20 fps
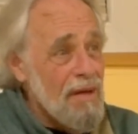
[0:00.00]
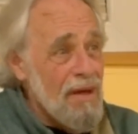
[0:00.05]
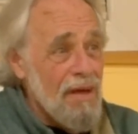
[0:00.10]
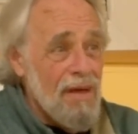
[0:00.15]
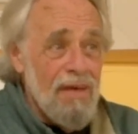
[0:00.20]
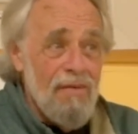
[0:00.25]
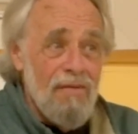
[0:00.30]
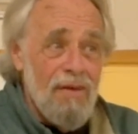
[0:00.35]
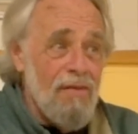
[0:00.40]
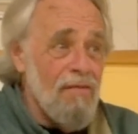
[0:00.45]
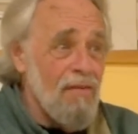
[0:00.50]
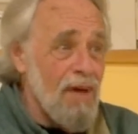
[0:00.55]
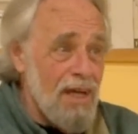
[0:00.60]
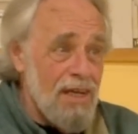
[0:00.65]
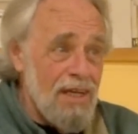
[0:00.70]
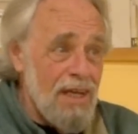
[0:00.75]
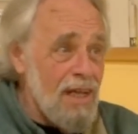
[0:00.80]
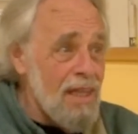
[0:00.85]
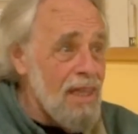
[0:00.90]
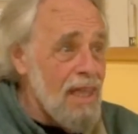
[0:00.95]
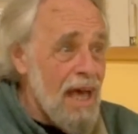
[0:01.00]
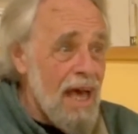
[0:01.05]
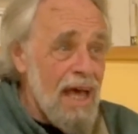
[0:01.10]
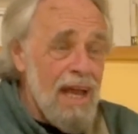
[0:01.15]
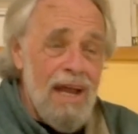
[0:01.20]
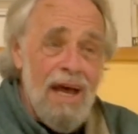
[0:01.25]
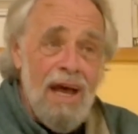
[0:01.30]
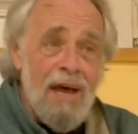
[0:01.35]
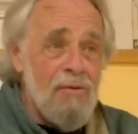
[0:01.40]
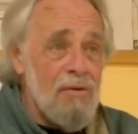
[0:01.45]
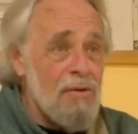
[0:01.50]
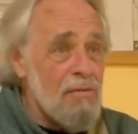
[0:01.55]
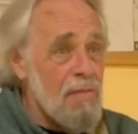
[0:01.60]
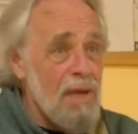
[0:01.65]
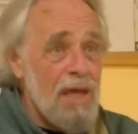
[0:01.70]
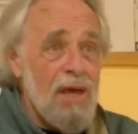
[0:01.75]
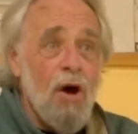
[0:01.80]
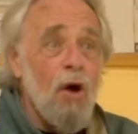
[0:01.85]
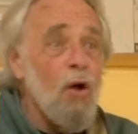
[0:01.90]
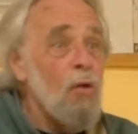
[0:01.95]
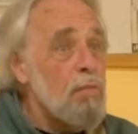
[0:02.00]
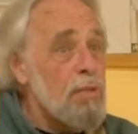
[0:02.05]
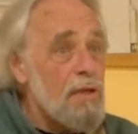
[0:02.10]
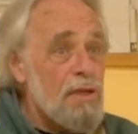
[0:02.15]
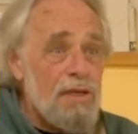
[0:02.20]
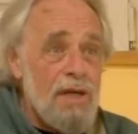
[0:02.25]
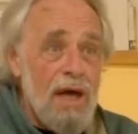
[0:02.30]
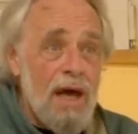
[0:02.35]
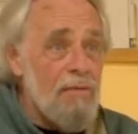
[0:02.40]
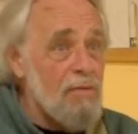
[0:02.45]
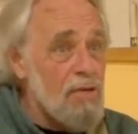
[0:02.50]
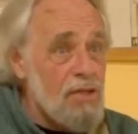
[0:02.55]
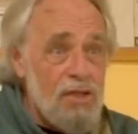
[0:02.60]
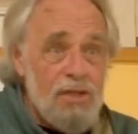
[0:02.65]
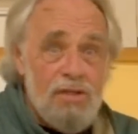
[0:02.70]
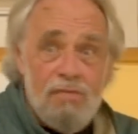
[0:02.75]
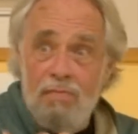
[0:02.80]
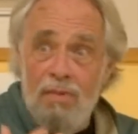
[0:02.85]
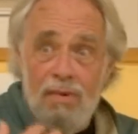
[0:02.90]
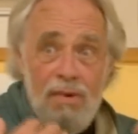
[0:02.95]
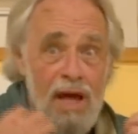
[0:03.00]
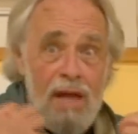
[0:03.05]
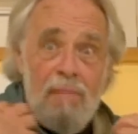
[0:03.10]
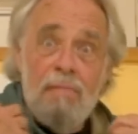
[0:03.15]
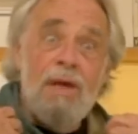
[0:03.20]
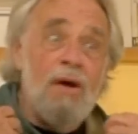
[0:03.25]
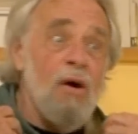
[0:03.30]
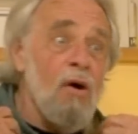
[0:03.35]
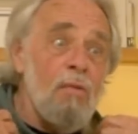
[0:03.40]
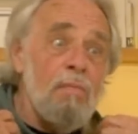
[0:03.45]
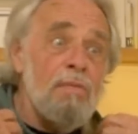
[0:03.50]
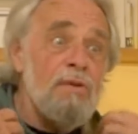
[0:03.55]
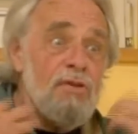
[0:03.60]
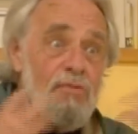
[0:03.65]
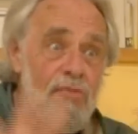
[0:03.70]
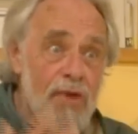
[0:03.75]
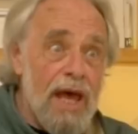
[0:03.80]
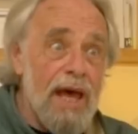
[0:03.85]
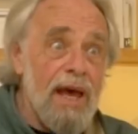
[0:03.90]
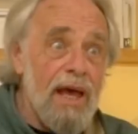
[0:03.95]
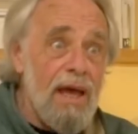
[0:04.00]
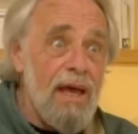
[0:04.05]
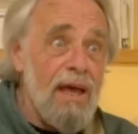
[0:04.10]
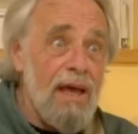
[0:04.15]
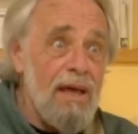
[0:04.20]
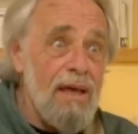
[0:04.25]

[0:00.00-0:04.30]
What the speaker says: If I did that, I would be hopeless. I'd be a hopeless wreck.